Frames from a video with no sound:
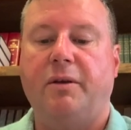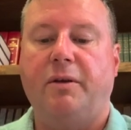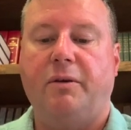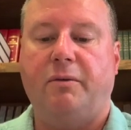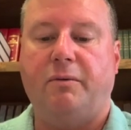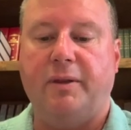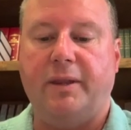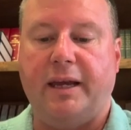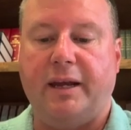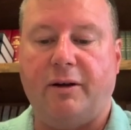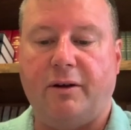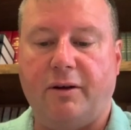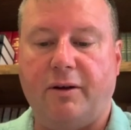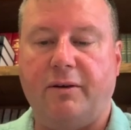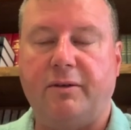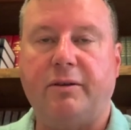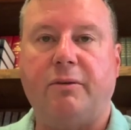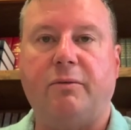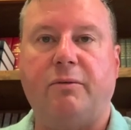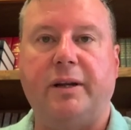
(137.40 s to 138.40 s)
When they
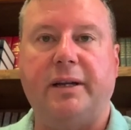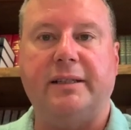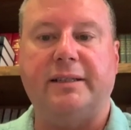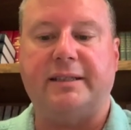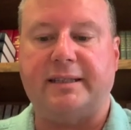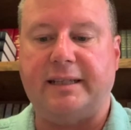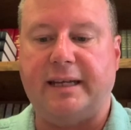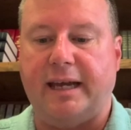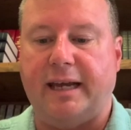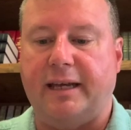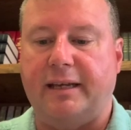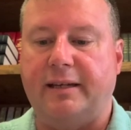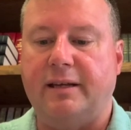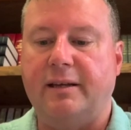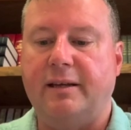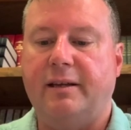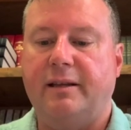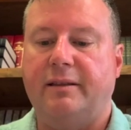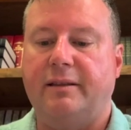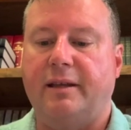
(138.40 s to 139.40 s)
heard what it said,
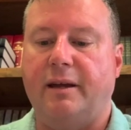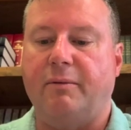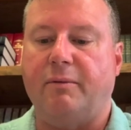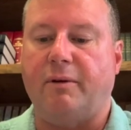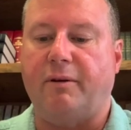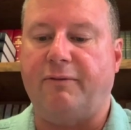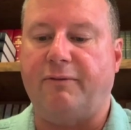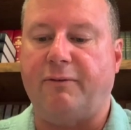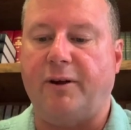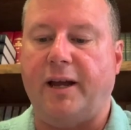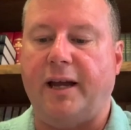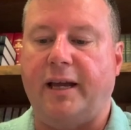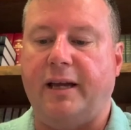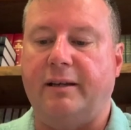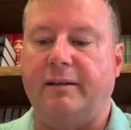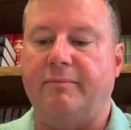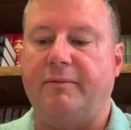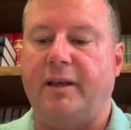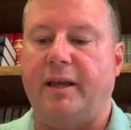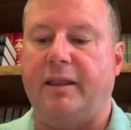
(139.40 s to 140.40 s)
they were
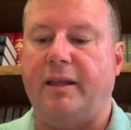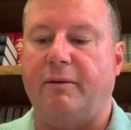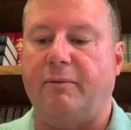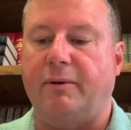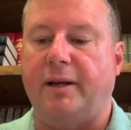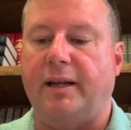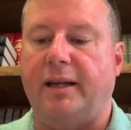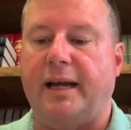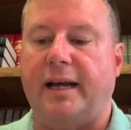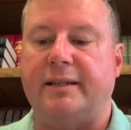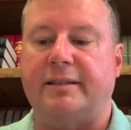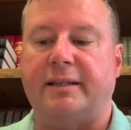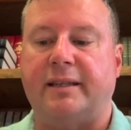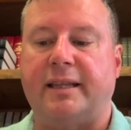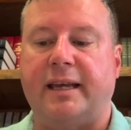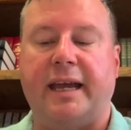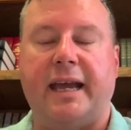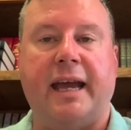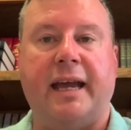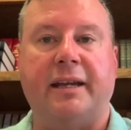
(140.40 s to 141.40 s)
afraid, and they realized that
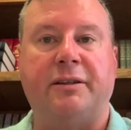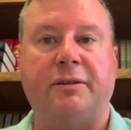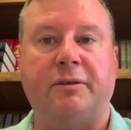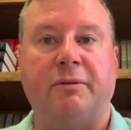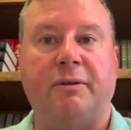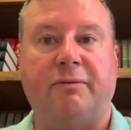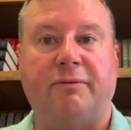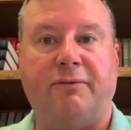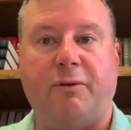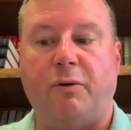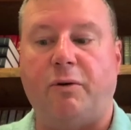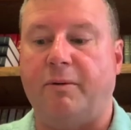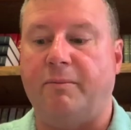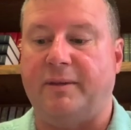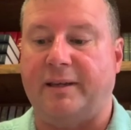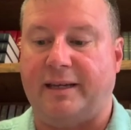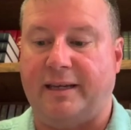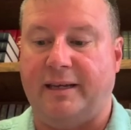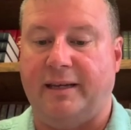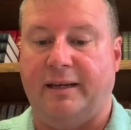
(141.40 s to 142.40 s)
they had to inform
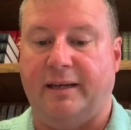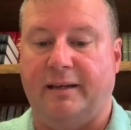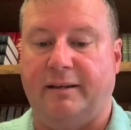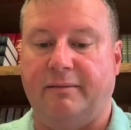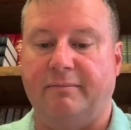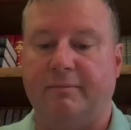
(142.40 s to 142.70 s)
the king.